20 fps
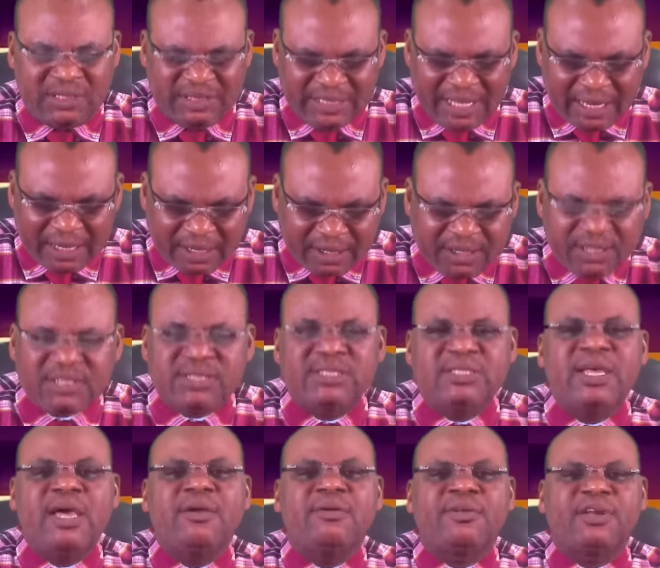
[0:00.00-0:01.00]
the
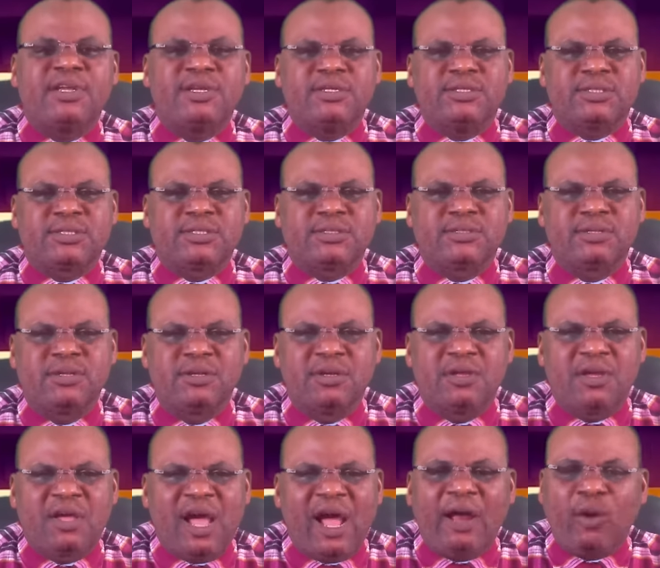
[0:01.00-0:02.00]
Christian race,
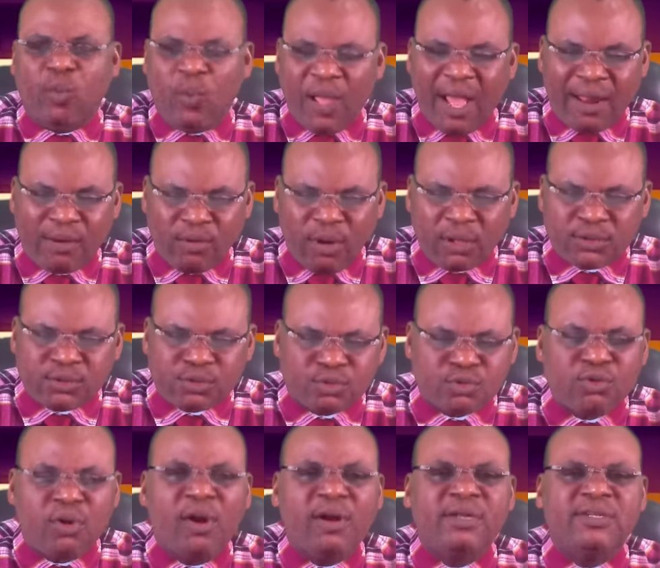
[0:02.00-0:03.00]
and we are not
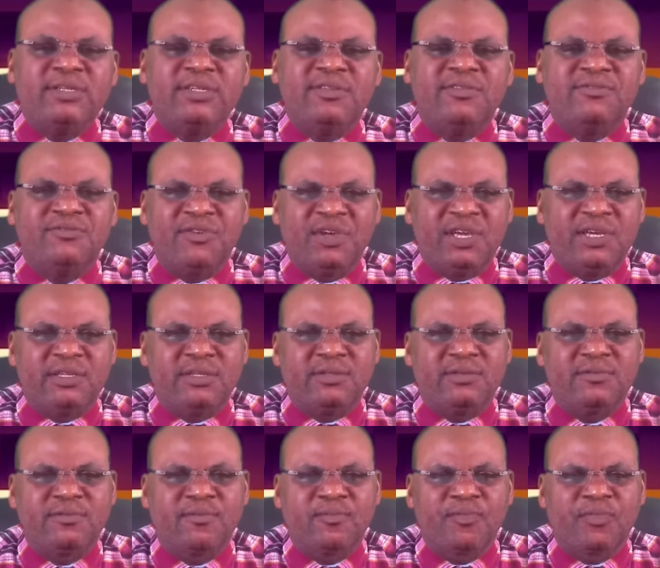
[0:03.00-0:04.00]
running in vain.